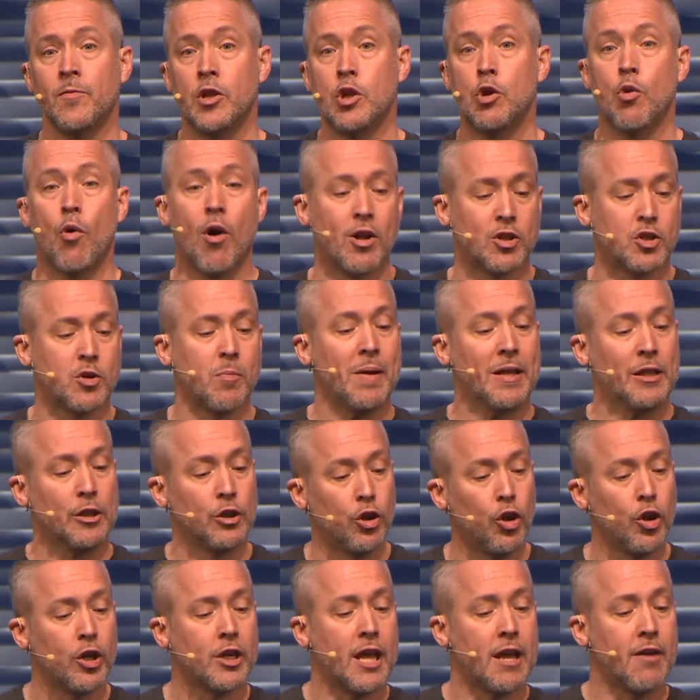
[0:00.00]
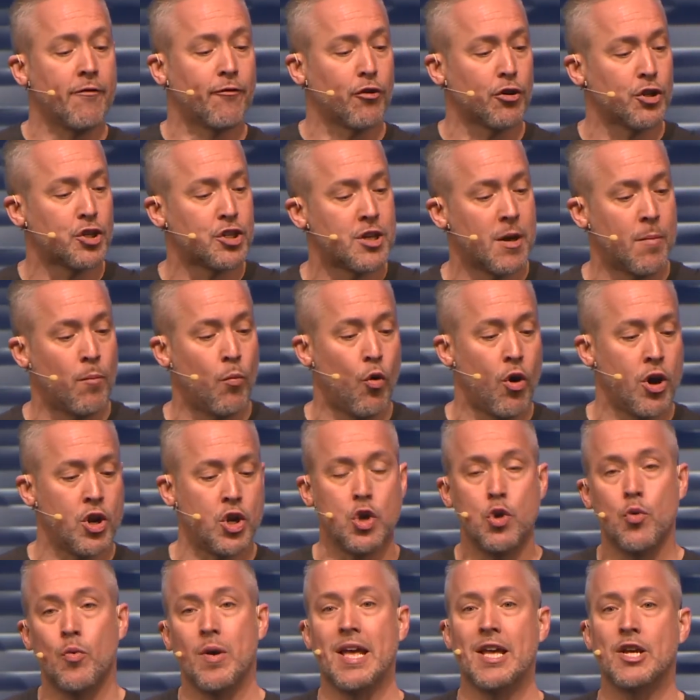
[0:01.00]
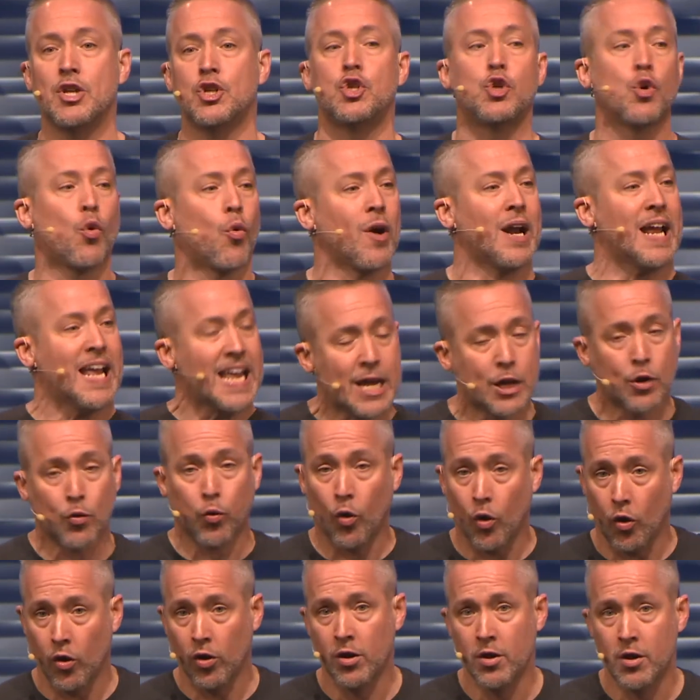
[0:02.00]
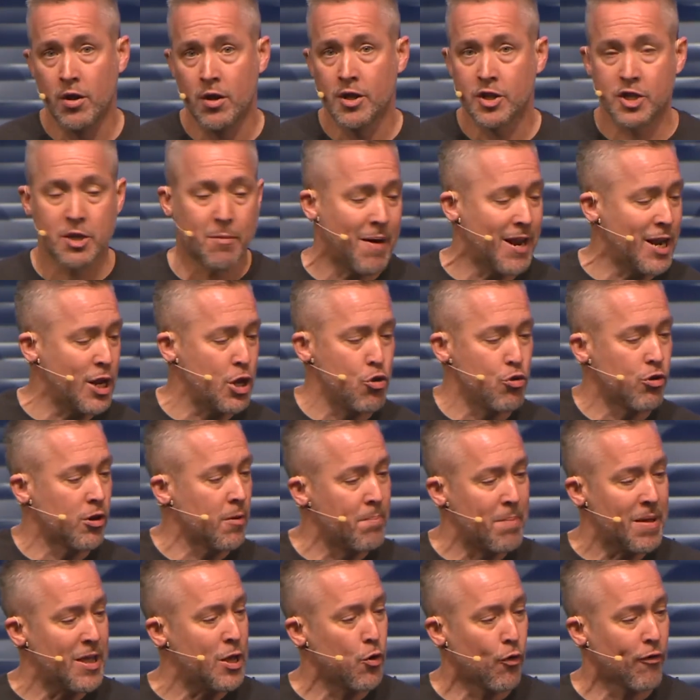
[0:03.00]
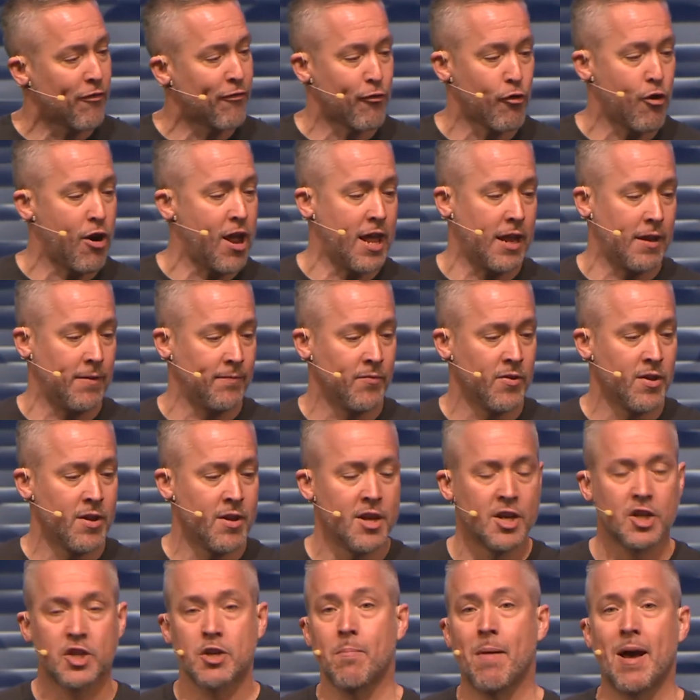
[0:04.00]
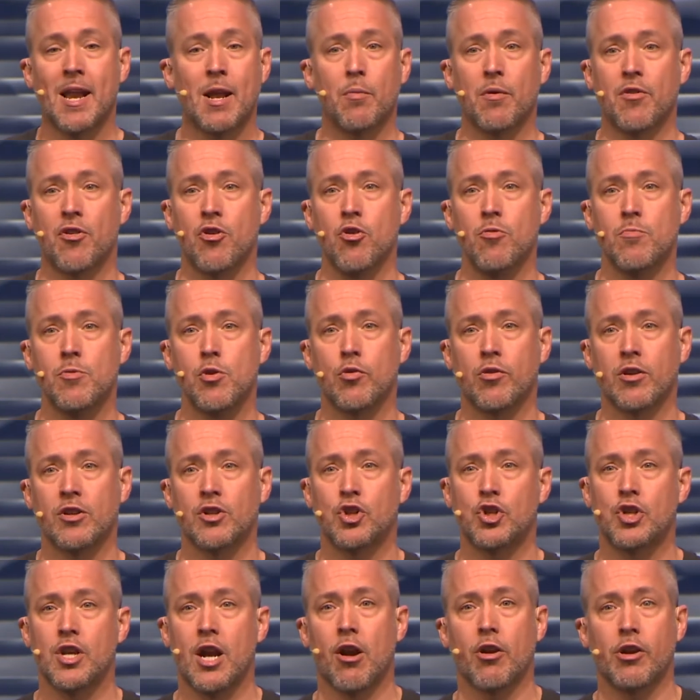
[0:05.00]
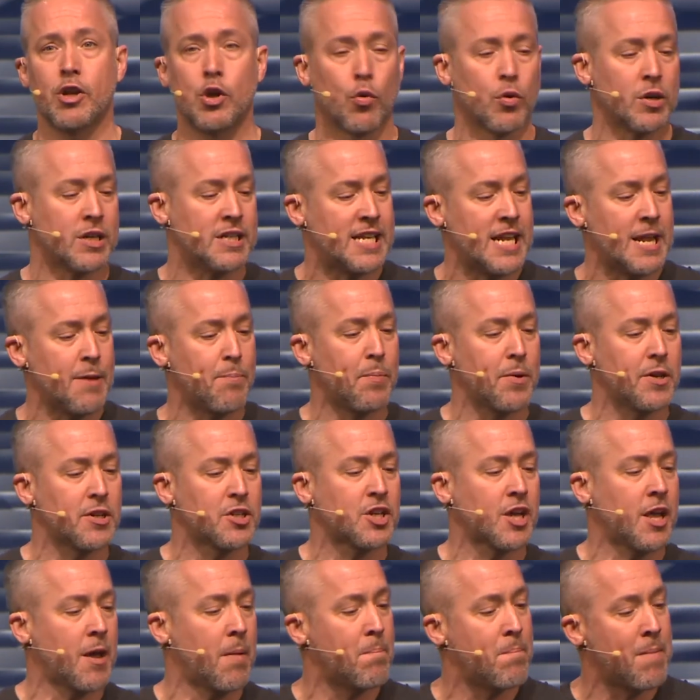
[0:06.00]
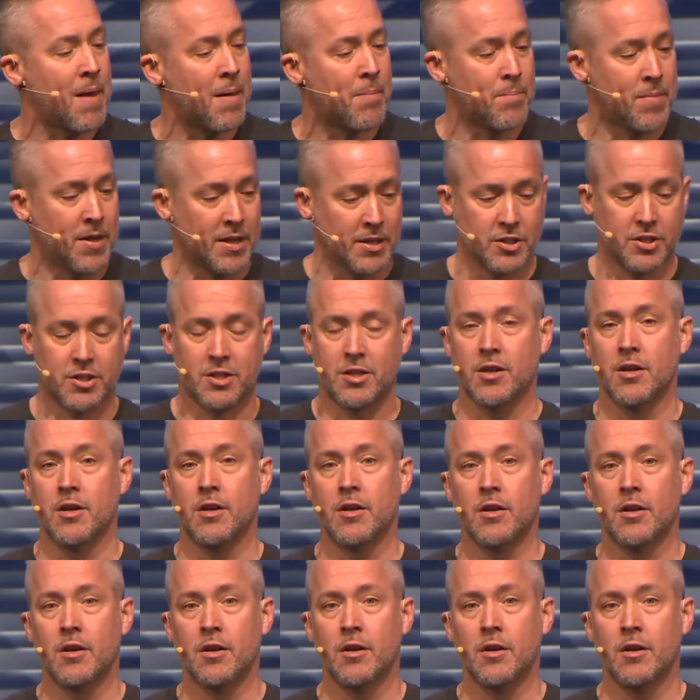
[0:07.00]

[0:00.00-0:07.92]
You ought to be looking for someone who is your equal, somebody who can be your friend, somebody with whom you can share your deepest commitments.